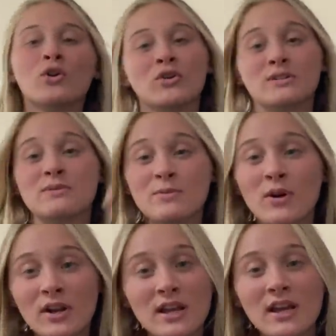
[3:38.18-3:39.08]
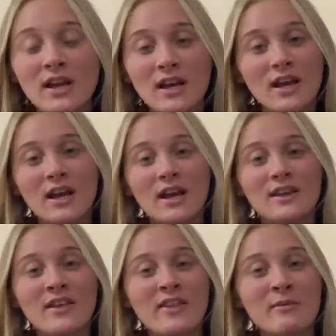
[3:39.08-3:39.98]
Christmas party
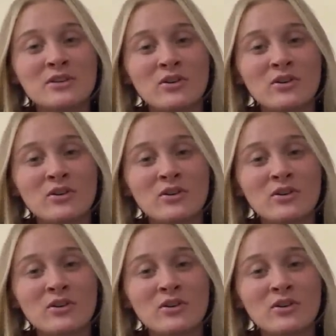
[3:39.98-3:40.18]
that they've been